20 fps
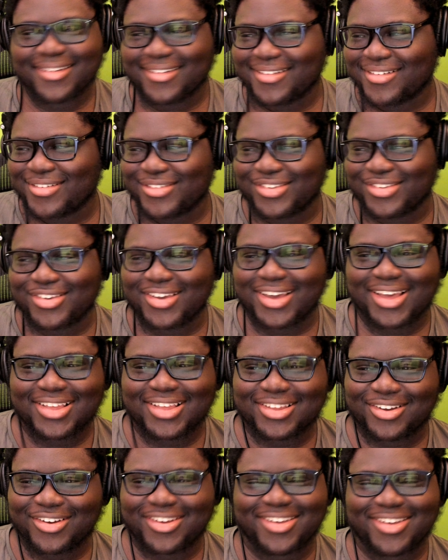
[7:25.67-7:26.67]
you
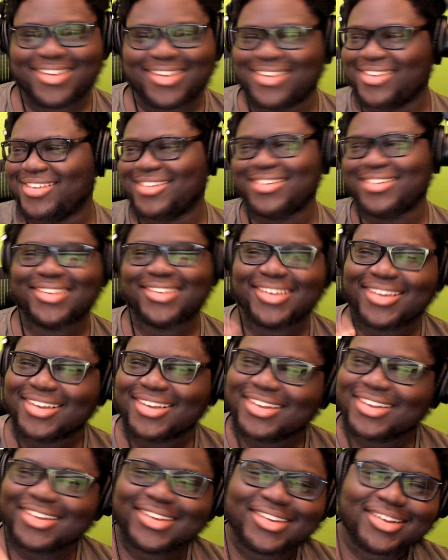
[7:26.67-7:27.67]
guys got...
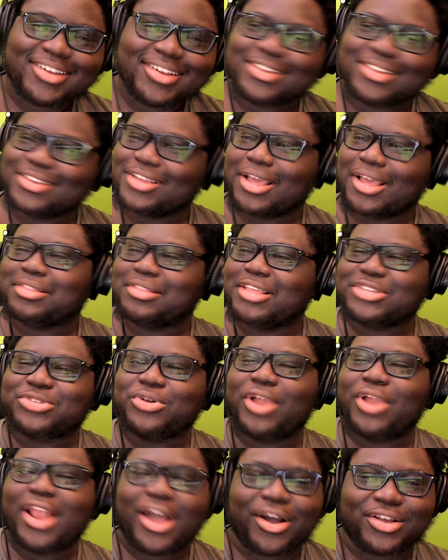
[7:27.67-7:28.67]
Yeah, that's all
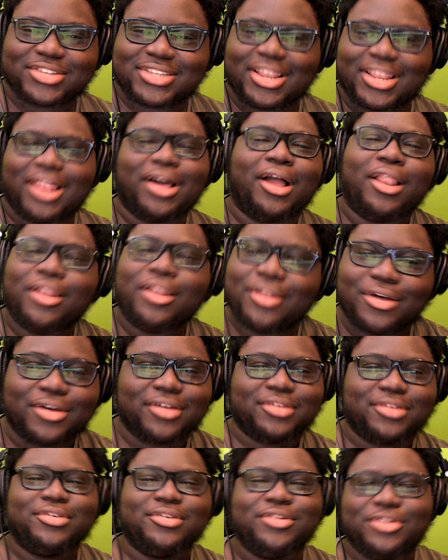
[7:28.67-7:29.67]
I was.
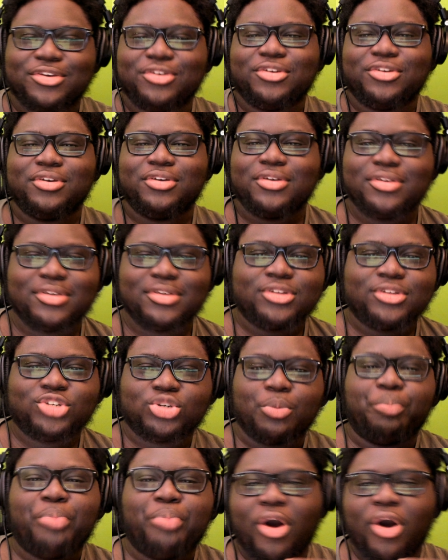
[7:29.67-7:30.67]
Look, it's
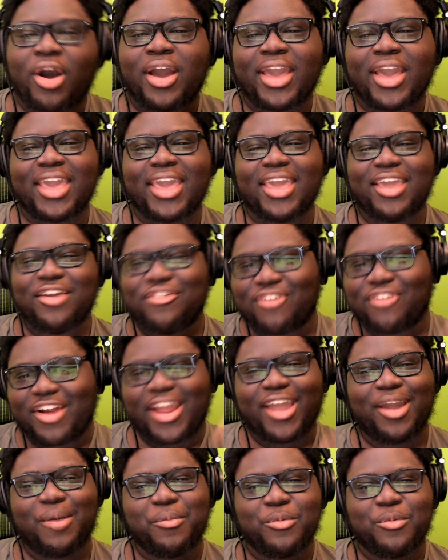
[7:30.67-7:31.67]
your boy
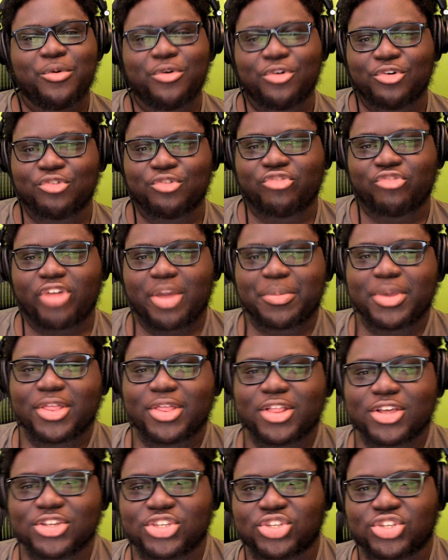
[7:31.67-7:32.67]
Ram,
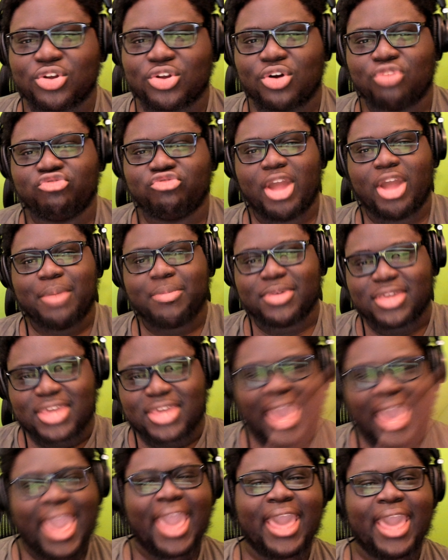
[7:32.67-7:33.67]
Remulus, Ram
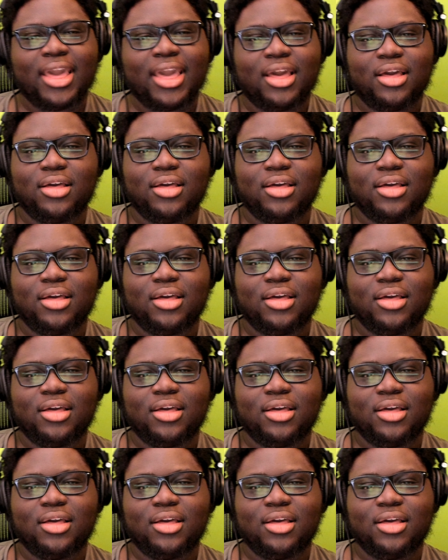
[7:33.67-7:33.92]
Gang,